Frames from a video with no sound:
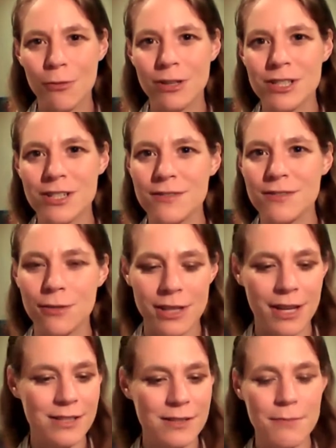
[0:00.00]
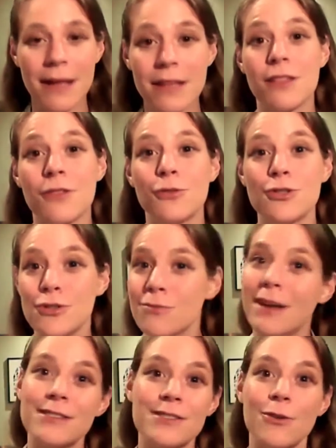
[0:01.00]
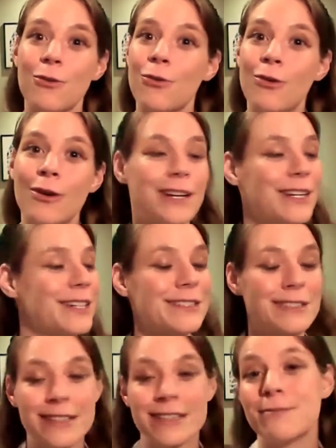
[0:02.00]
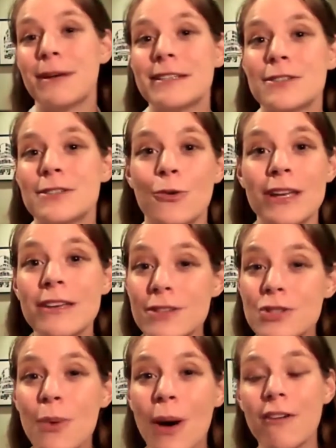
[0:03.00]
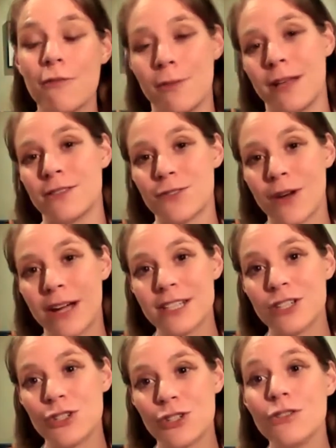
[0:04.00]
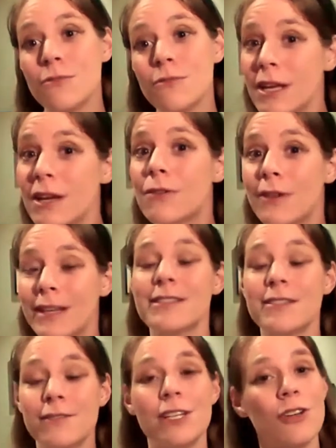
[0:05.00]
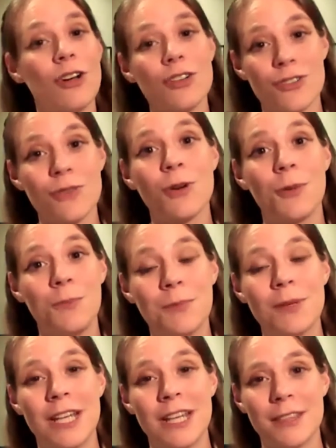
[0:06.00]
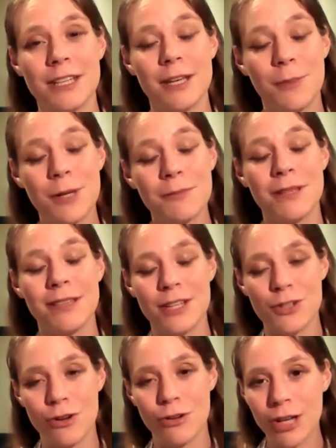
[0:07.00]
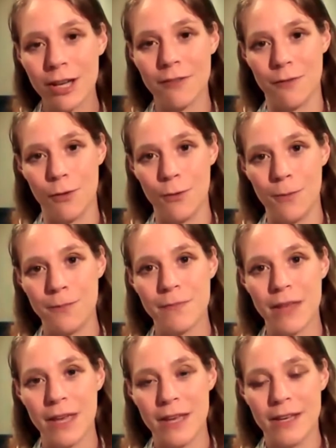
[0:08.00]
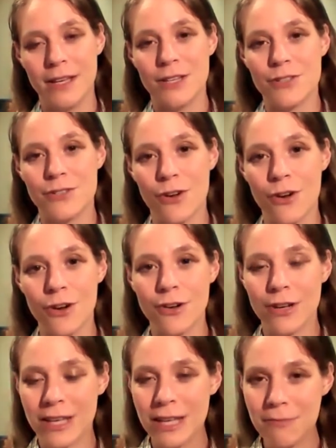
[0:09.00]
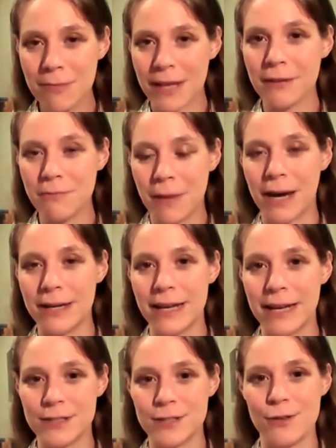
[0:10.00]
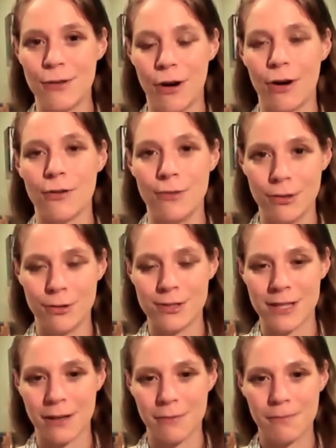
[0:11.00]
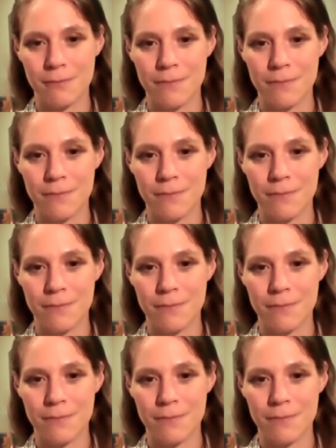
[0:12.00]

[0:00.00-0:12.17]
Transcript: someone just for the next month or 2 months or 6 months or even 12 months, right? It should be a relatively long-term commitment that you're looking for. So keep that in mind as you are recruiting.